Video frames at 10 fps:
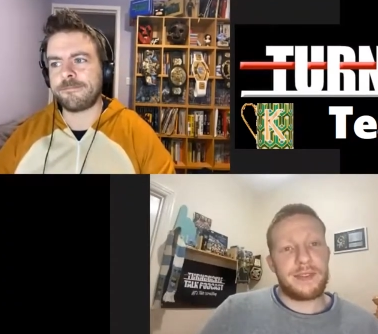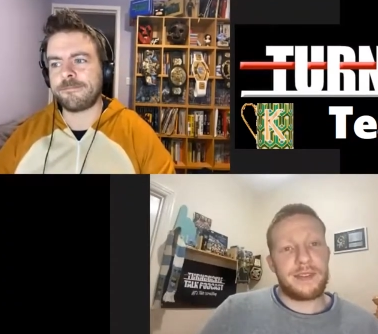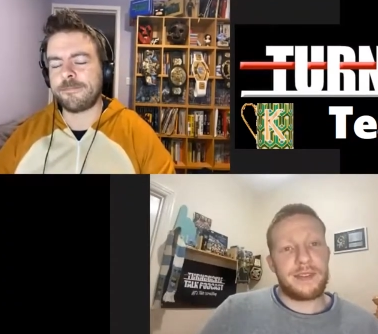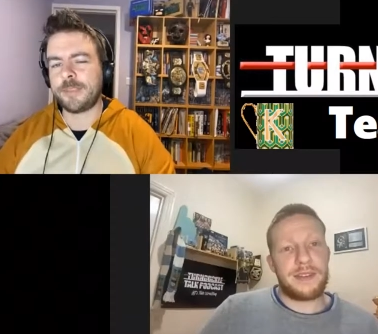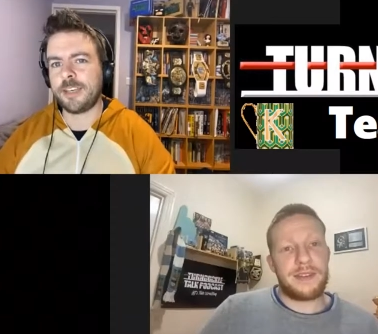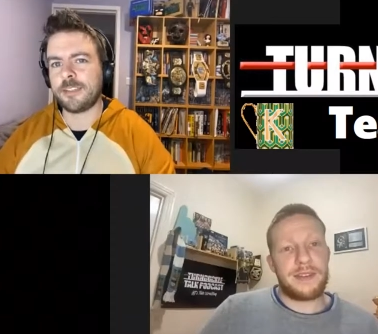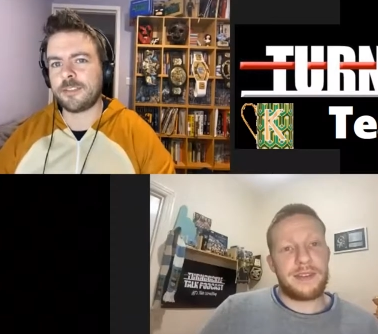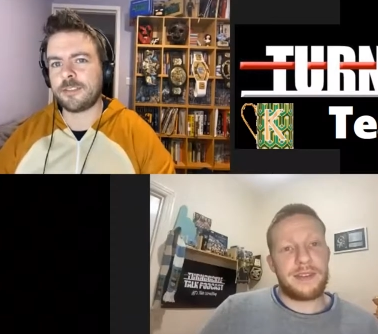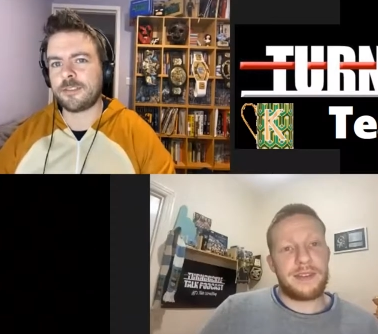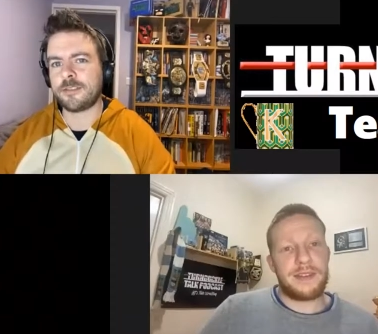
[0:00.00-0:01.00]
Speaker 1: Yeah, it's
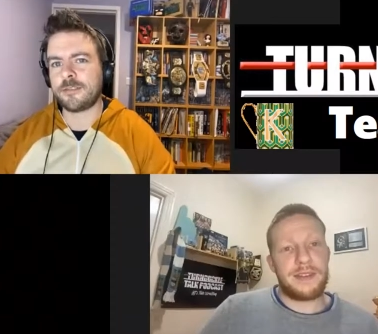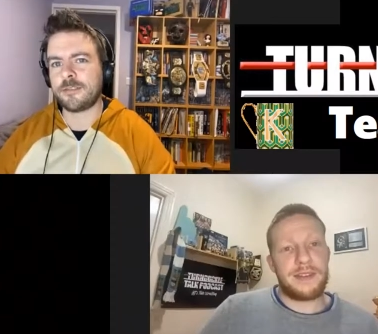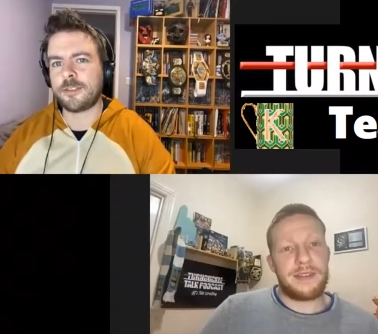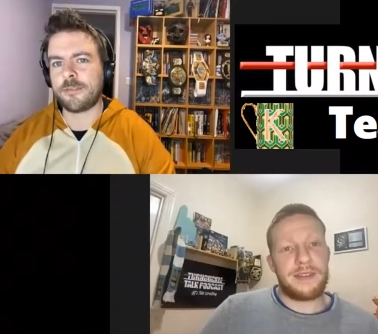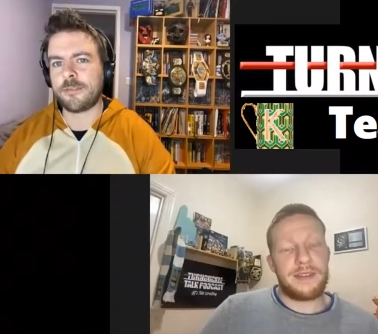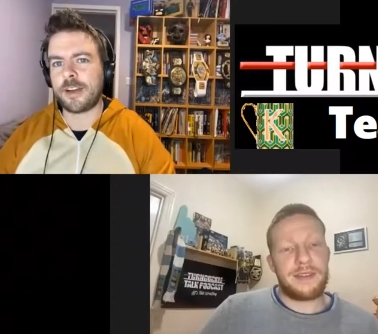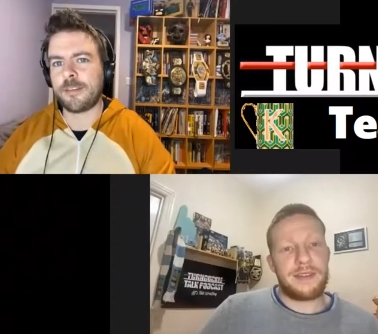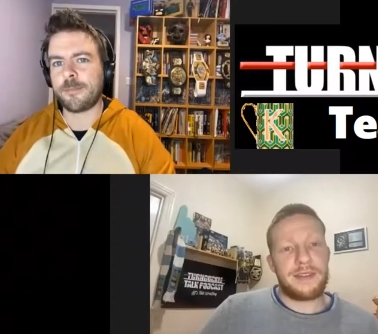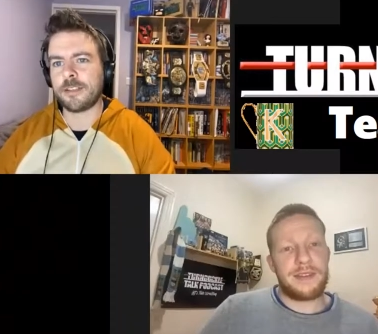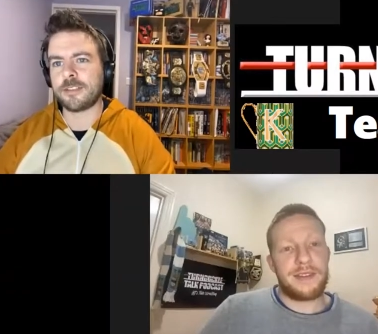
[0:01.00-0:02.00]
just the
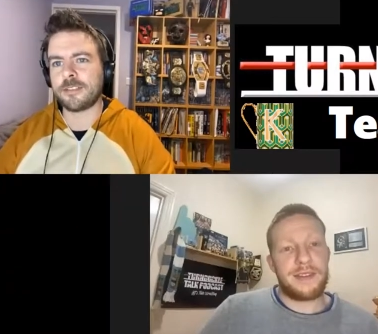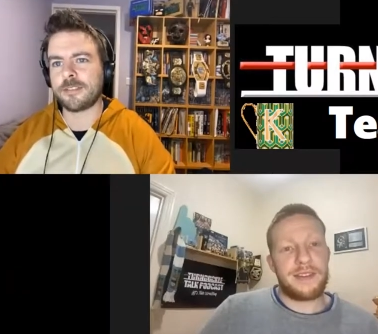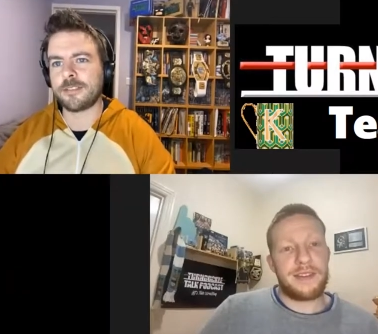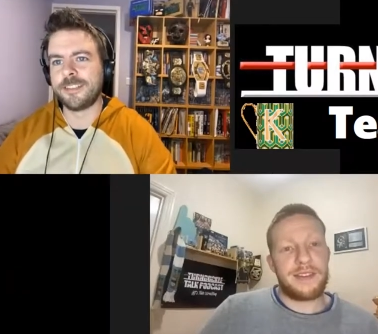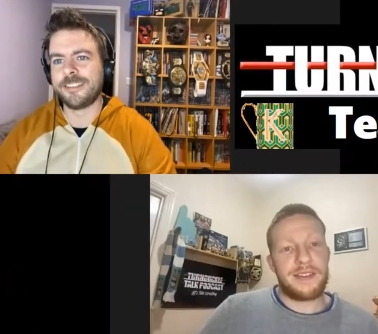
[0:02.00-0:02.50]
five batches.